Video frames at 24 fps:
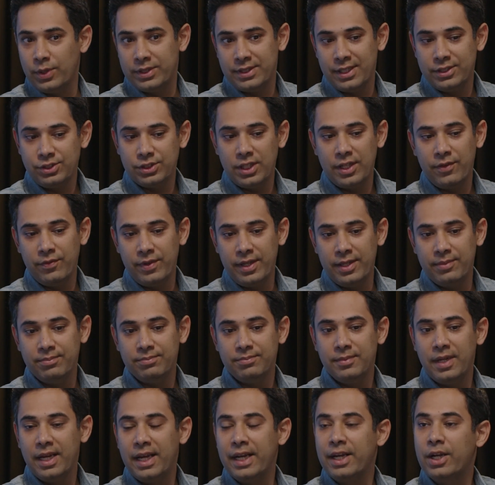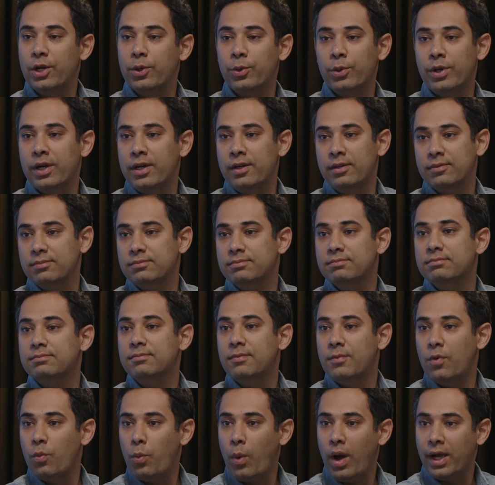So essentially we included
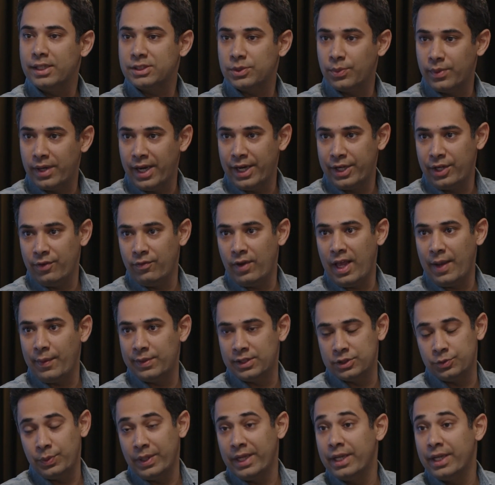vast variety of languages.